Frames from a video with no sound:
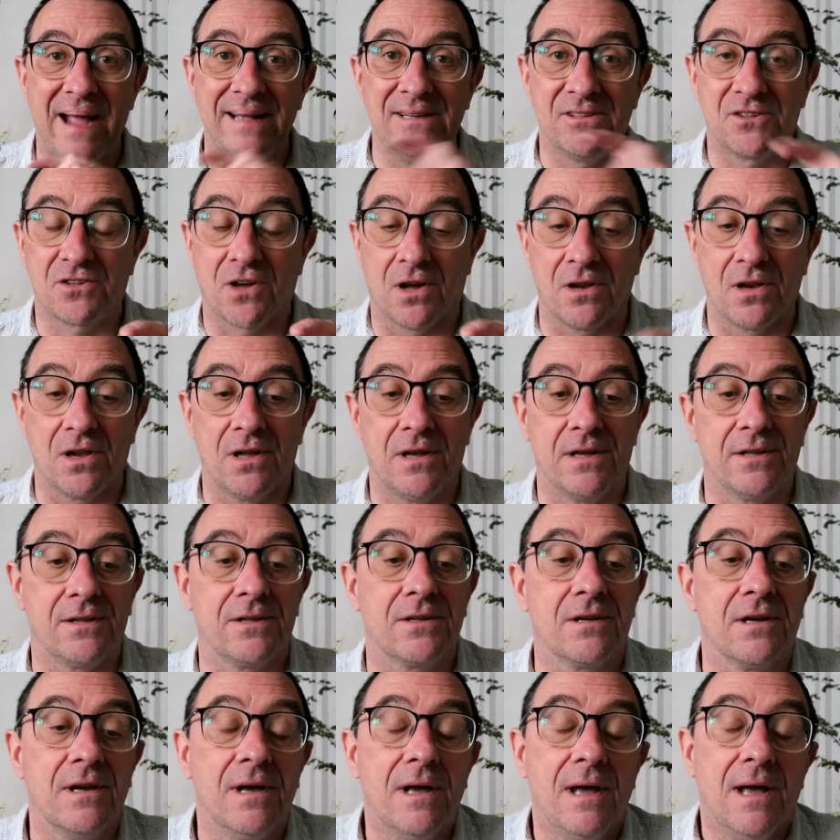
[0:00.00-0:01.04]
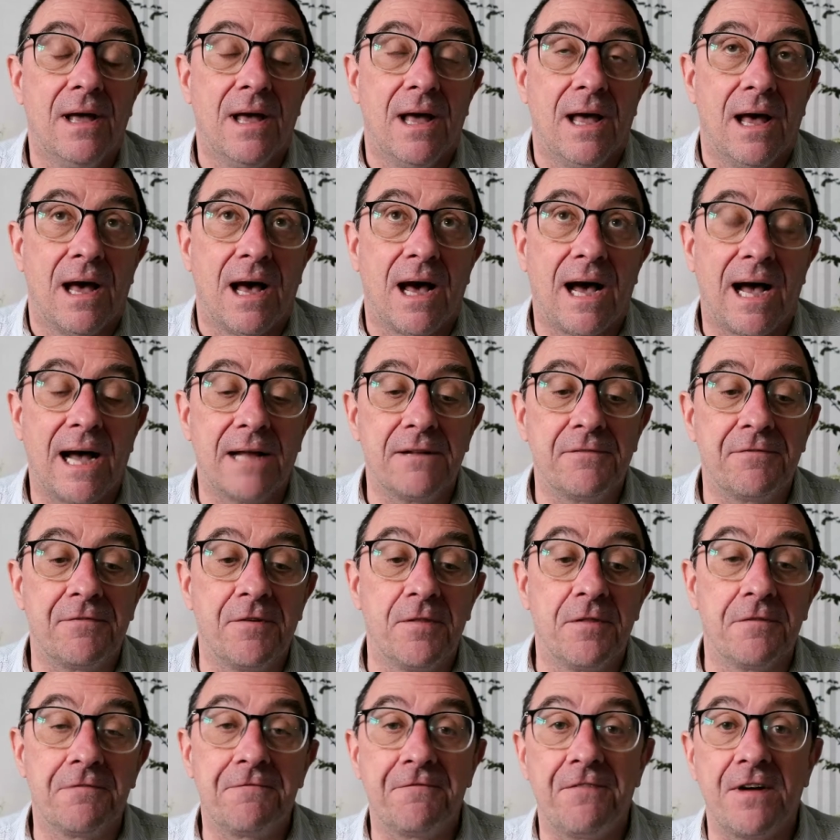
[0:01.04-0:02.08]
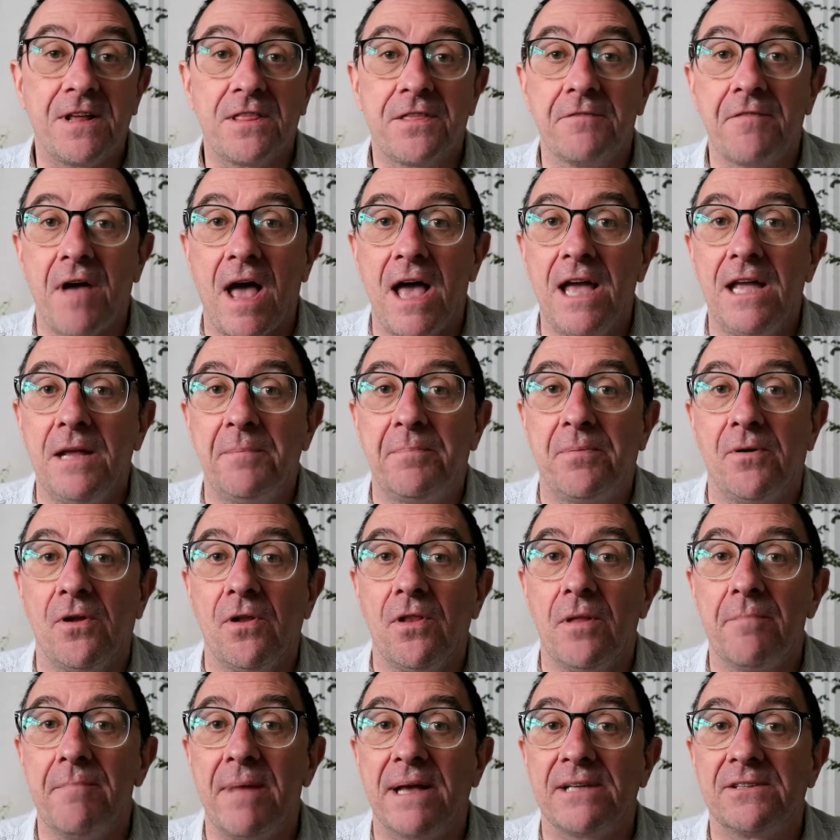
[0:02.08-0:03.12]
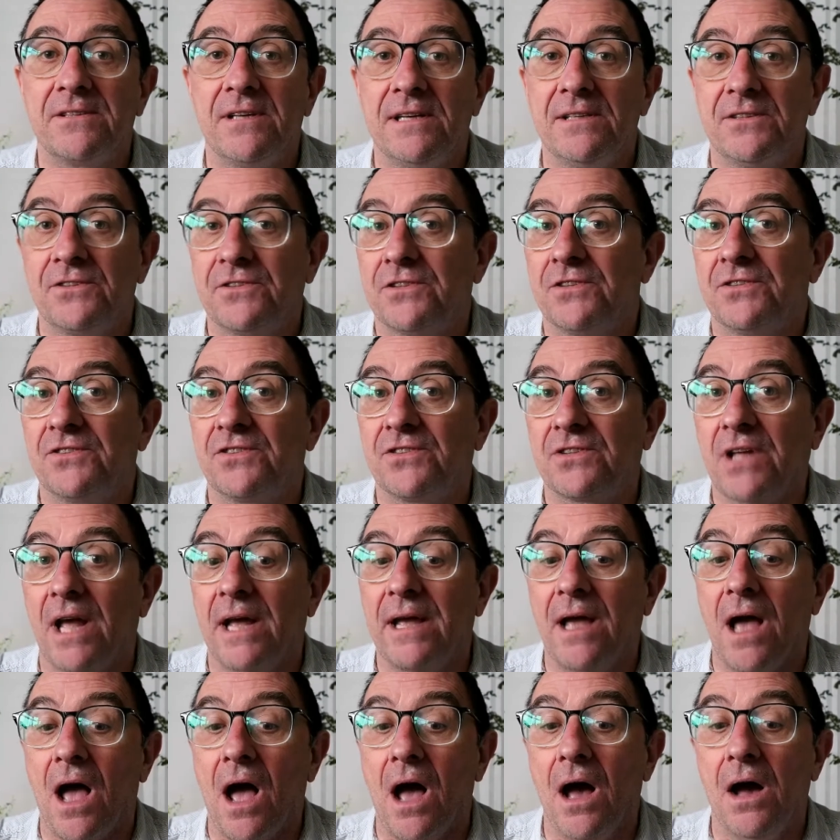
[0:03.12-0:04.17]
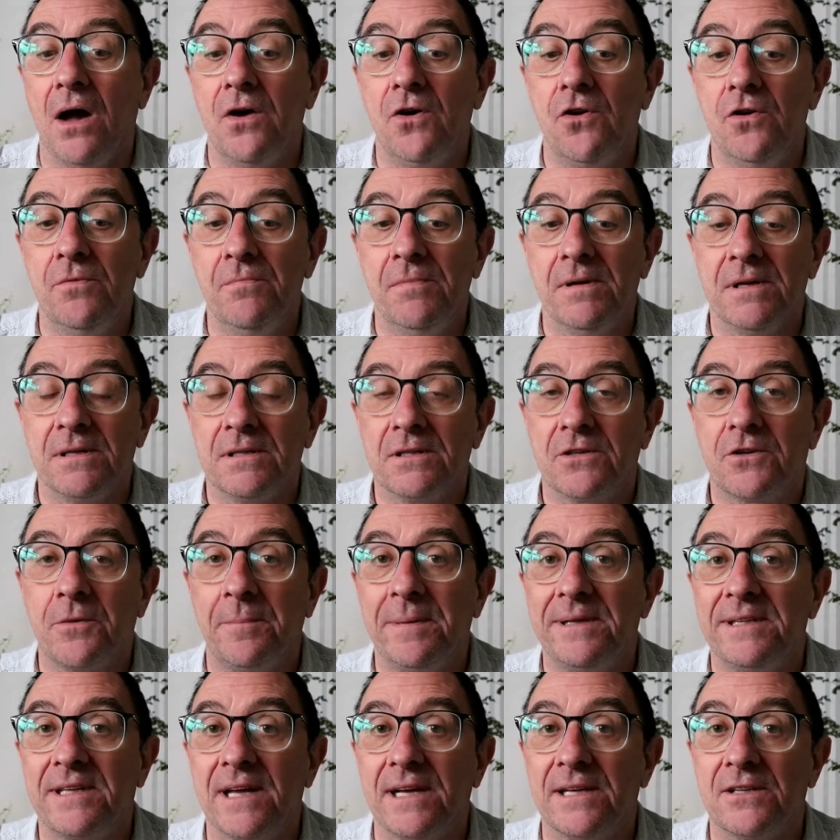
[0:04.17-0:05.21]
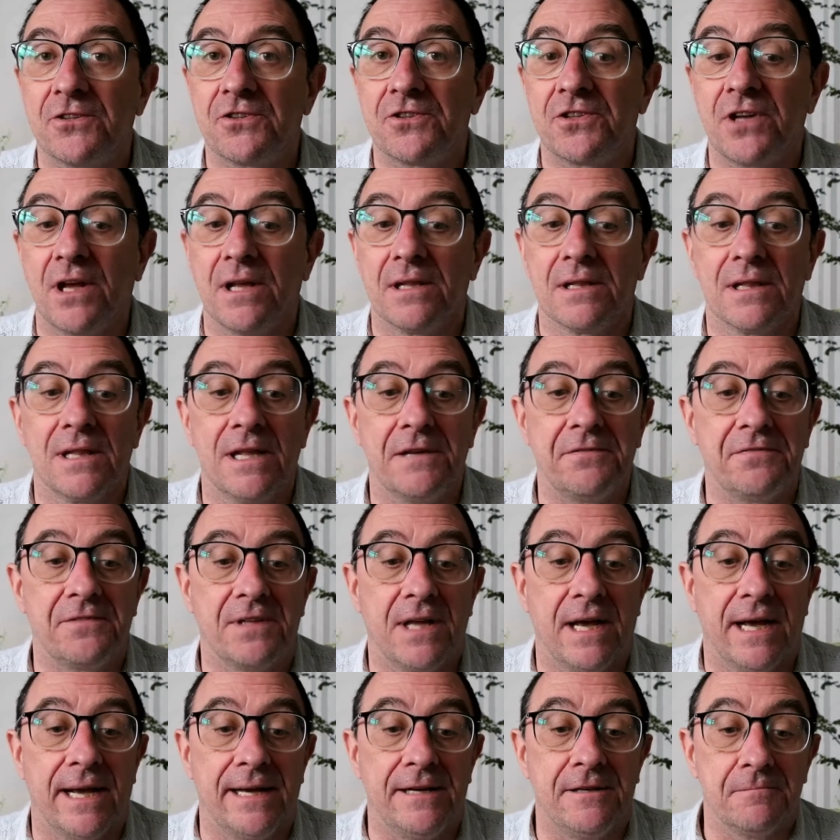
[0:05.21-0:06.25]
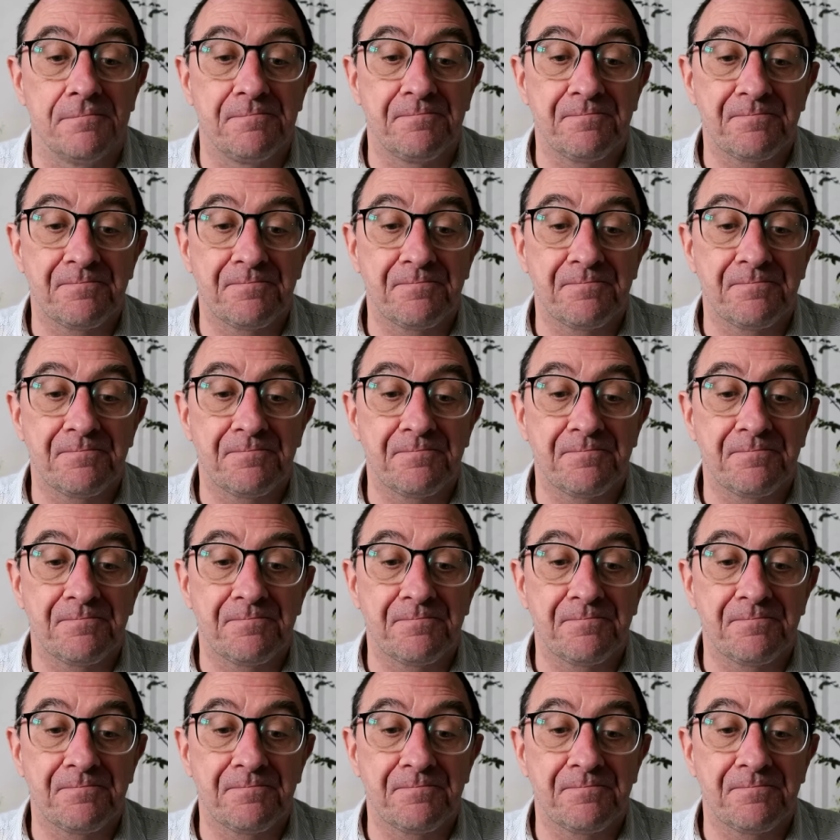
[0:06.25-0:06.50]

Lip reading: Scotland, and from the 5th of April the message to stay at home could be ditched and lifted,